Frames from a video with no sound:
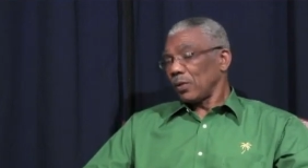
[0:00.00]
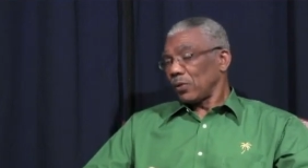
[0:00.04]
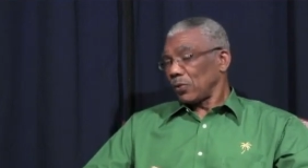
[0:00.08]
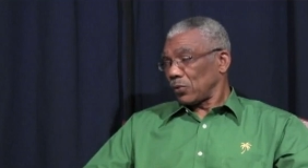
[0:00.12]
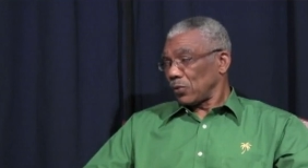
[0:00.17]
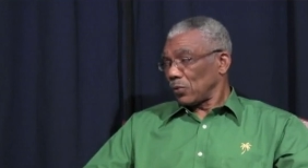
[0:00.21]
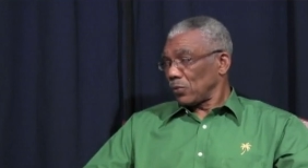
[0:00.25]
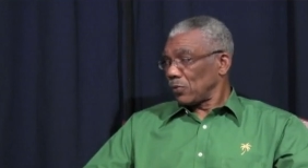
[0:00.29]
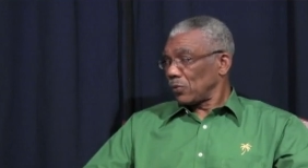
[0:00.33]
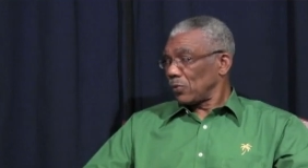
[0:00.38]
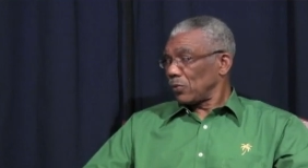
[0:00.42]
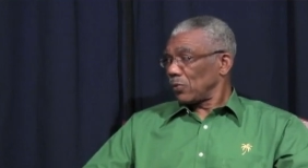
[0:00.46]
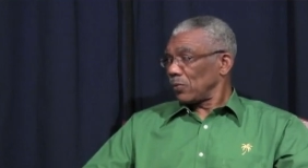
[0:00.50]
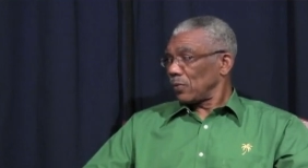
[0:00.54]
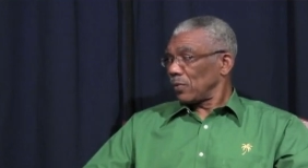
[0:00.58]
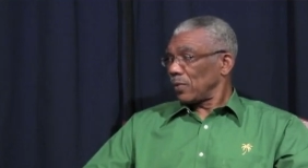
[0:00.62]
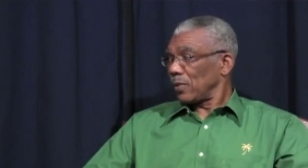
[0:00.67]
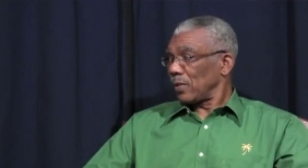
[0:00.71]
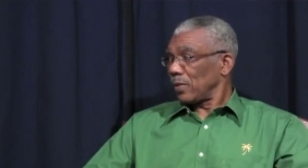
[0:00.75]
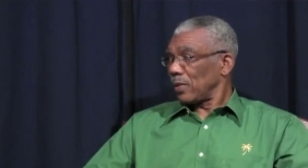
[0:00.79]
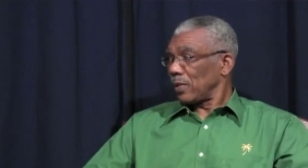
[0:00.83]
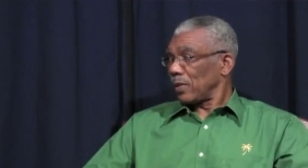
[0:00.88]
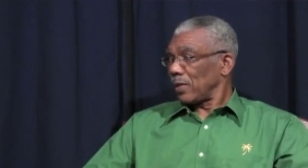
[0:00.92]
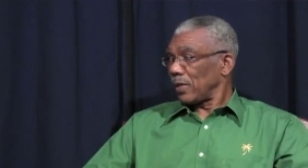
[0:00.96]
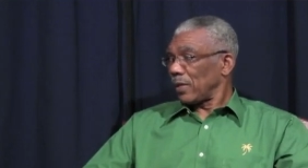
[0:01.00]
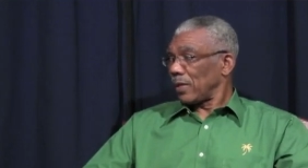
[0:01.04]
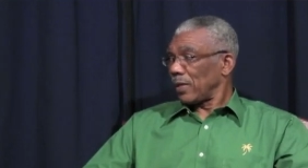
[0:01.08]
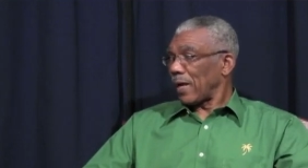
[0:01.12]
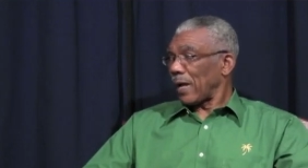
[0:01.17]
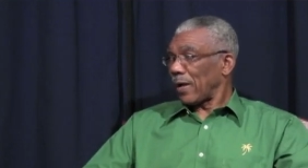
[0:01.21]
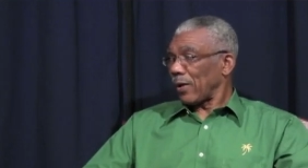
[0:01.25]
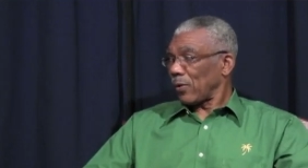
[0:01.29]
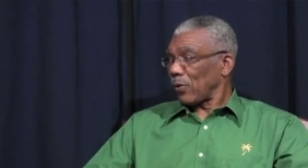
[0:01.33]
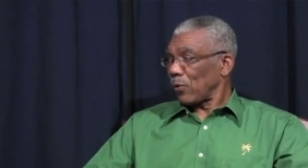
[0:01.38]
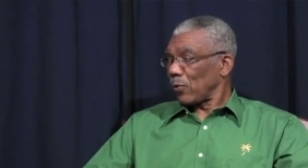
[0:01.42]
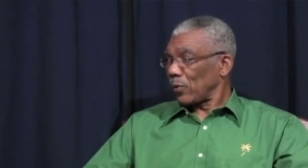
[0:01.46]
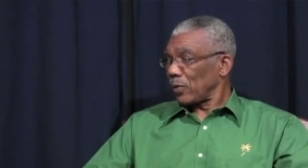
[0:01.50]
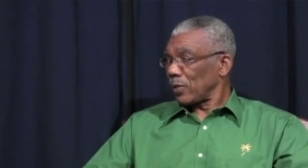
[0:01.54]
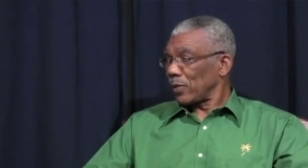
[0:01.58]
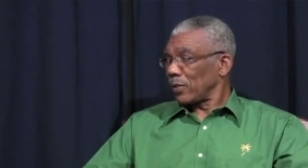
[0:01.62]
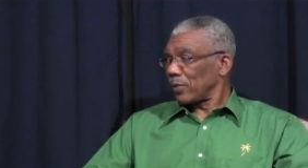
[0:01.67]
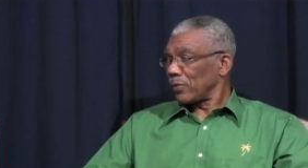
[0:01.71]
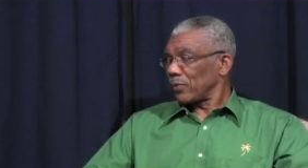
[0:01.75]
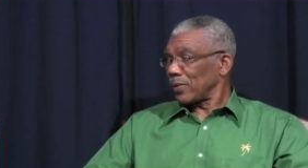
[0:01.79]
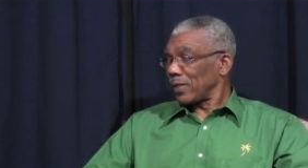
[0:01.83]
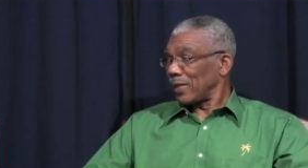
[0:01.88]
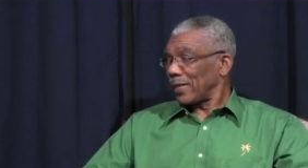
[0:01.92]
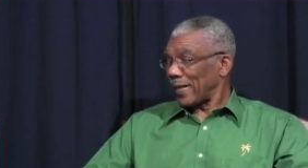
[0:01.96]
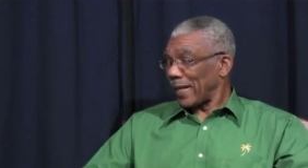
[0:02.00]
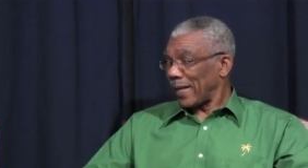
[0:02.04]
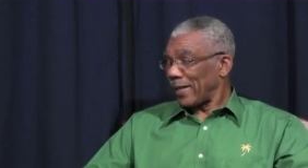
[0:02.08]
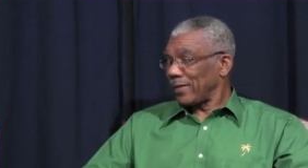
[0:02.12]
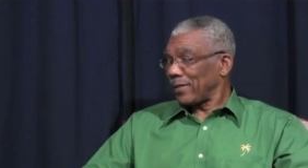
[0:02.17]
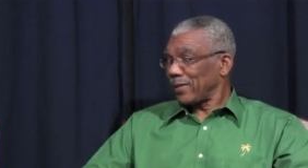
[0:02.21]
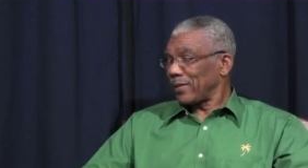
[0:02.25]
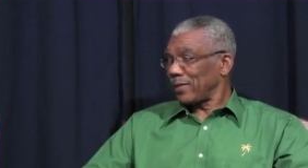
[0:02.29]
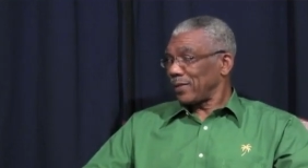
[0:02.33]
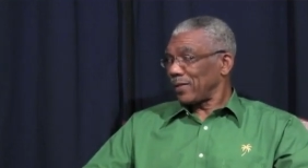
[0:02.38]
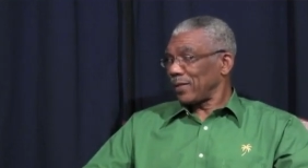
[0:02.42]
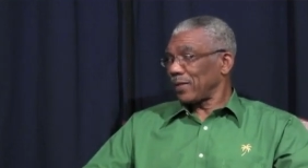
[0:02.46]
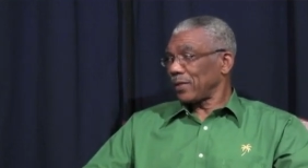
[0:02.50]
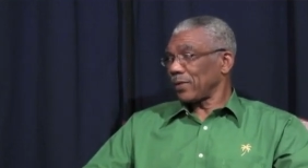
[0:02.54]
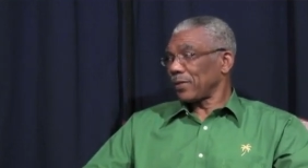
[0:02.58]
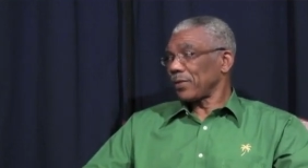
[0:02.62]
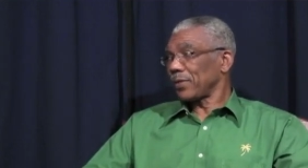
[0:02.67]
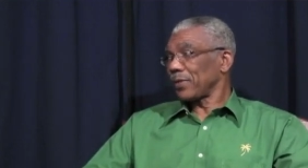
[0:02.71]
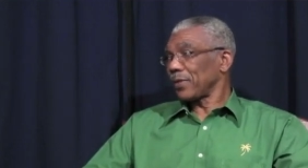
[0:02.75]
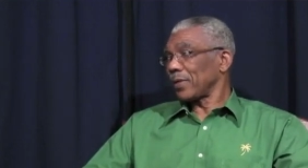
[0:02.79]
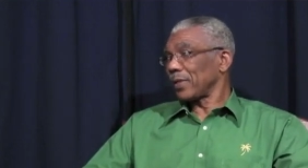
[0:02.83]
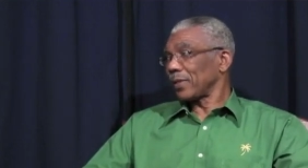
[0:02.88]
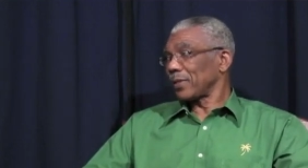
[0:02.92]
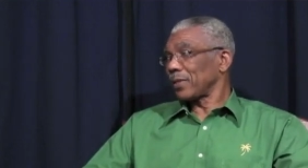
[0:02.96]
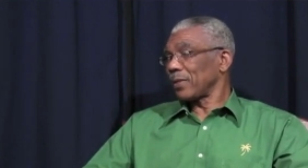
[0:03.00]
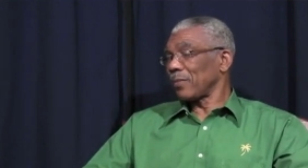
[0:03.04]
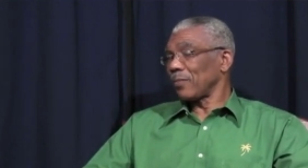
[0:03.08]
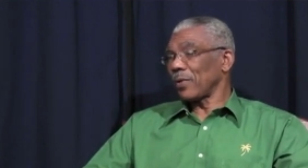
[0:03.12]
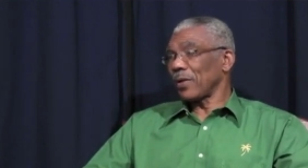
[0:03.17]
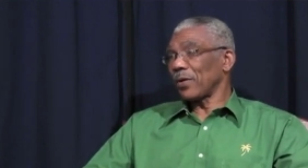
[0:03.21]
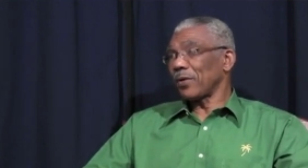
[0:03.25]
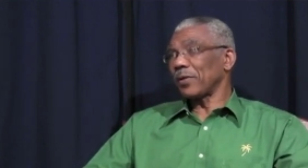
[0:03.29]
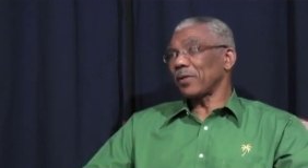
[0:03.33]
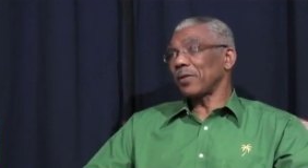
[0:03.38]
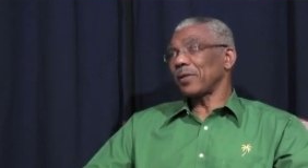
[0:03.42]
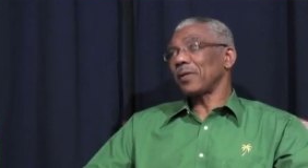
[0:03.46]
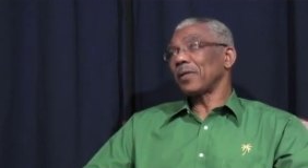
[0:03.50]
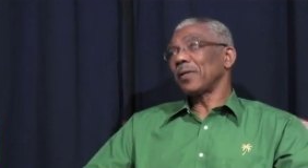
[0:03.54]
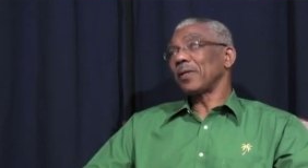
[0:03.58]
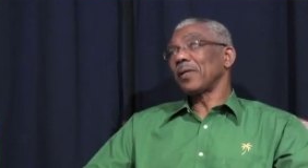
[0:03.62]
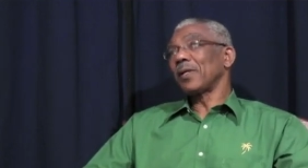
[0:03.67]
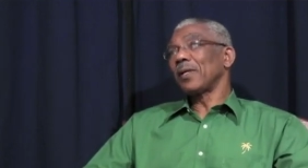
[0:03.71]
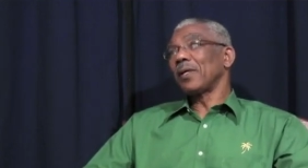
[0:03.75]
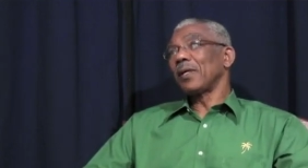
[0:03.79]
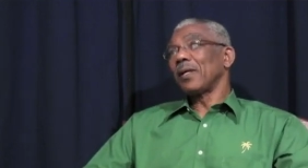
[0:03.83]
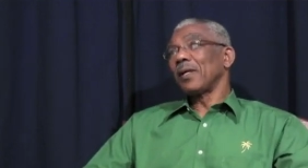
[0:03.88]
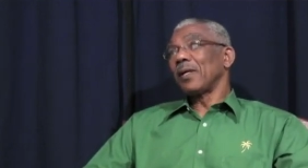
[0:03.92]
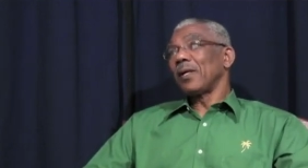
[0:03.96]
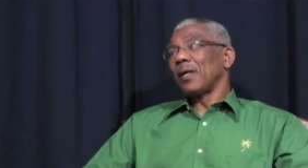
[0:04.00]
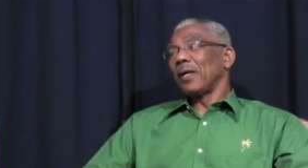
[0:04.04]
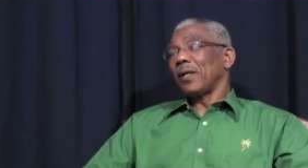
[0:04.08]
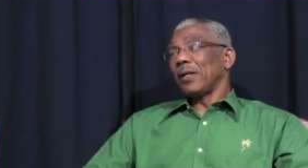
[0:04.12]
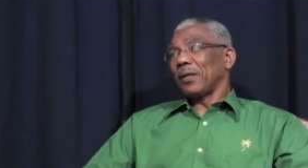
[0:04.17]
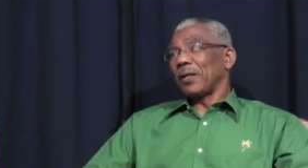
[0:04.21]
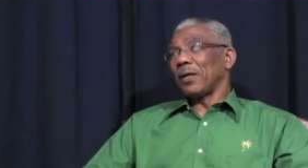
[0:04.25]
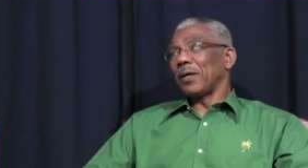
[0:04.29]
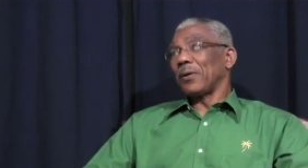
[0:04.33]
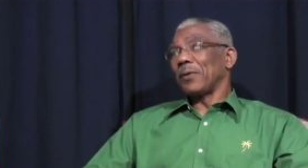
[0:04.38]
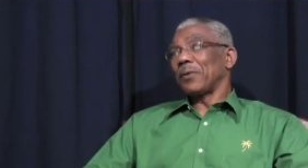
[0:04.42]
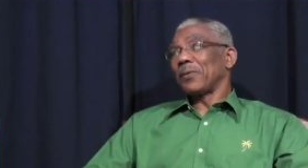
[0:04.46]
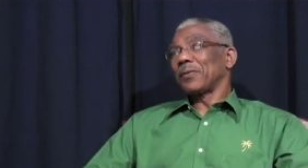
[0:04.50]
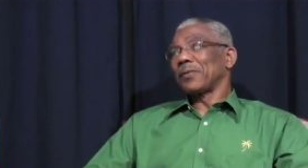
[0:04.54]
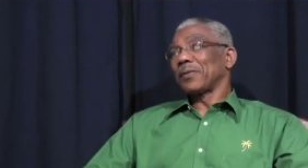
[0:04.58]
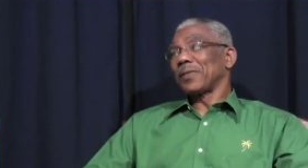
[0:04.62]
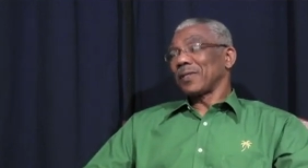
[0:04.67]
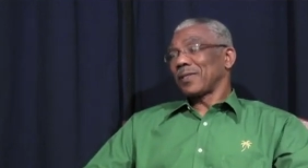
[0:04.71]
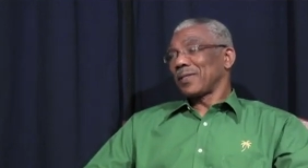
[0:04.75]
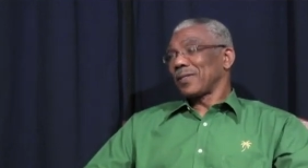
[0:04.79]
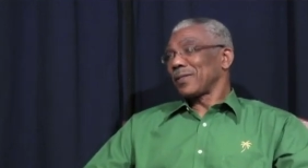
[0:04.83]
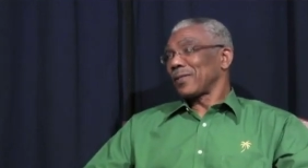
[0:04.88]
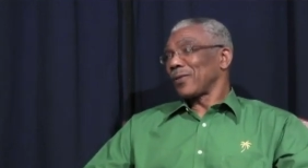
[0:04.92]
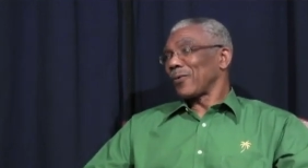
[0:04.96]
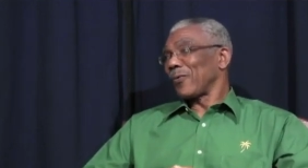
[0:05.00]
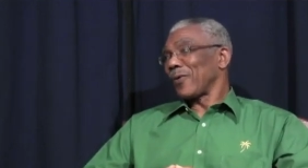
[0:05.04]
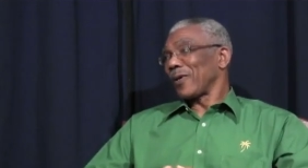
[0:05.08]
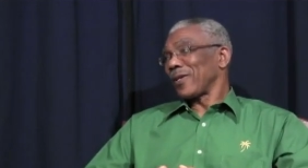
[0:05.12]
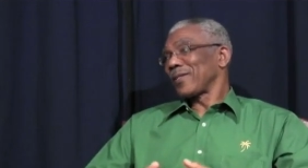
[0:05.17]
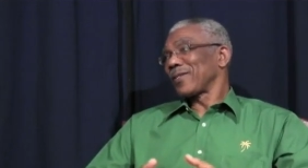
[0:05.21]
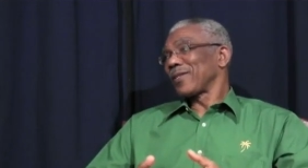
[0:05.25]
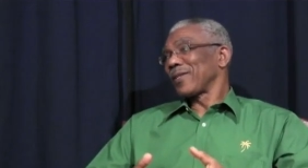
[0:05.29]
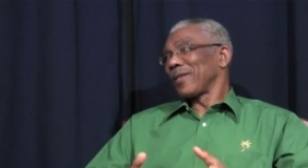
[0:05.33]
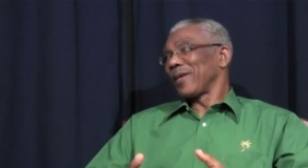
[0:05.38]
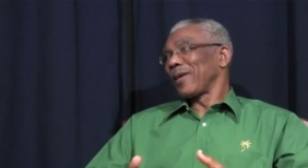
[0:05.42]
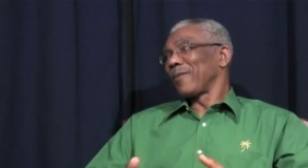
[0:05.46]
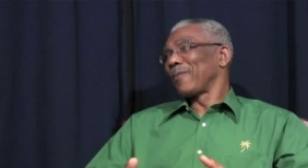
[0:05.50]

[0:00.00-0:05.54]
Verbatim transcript: to uh, Angola to land here at Timehri. Now, this is the Western